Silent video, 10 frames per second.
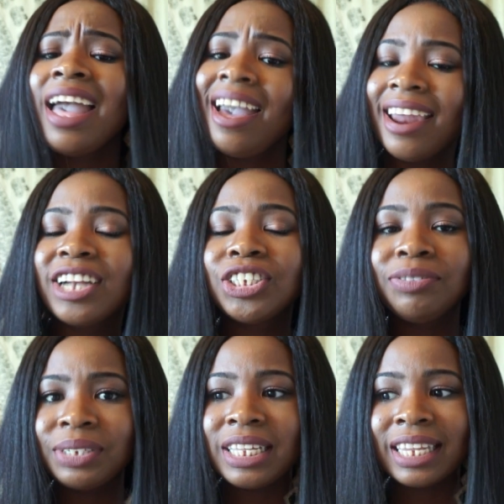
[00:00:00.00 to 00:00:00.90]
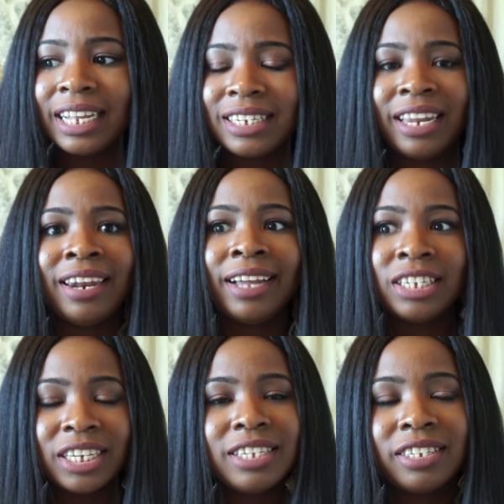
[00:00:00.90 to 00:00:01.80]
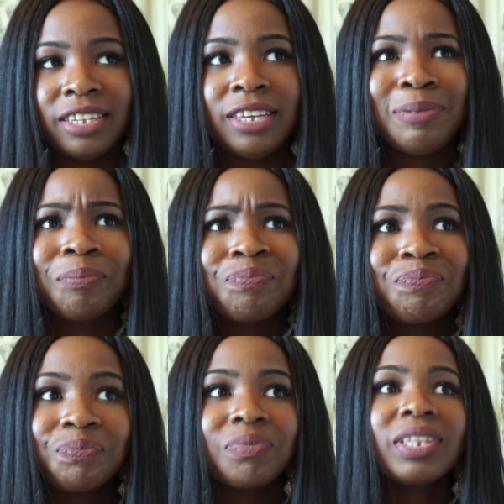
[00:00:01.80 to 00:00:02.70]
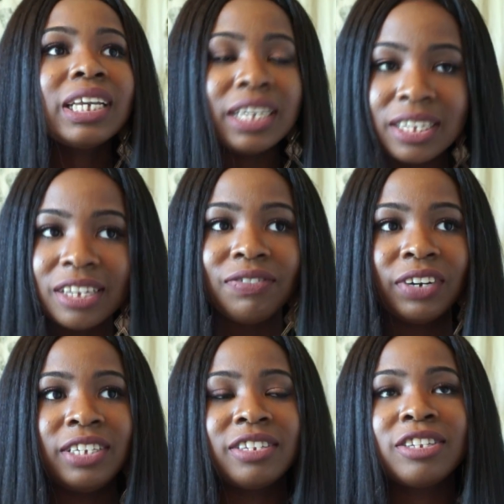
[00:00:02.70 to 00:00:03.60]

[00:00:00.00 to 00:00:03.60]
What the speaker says: and I actually really liked it, and I did see a difference.